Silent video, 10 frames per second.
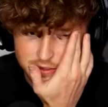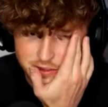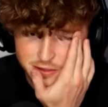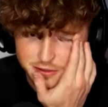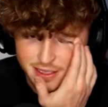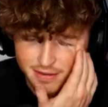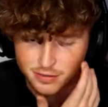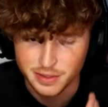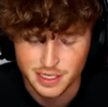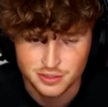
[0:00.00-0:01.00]
So you gave
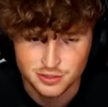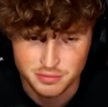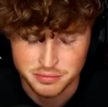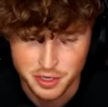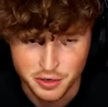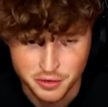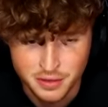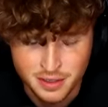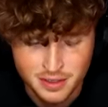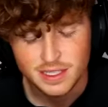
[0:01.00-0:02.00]
him an extra
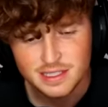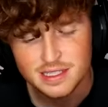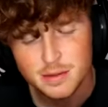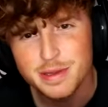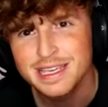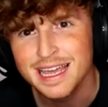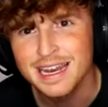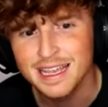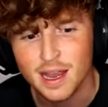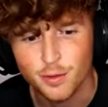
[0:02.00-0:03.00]
bone? This is the
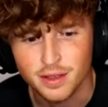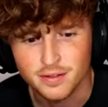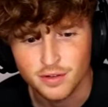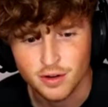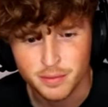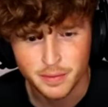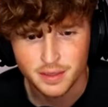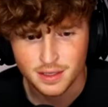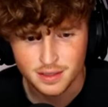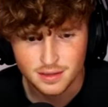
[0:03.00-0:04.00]
beginning area of Garden
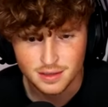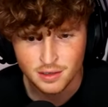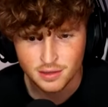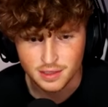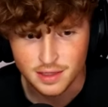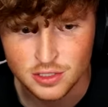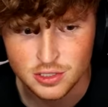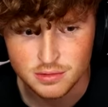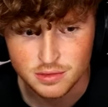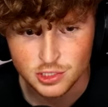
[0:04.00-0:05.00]
Literally, they
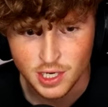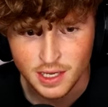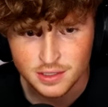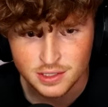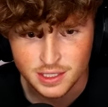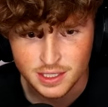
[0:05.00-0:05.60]
just changed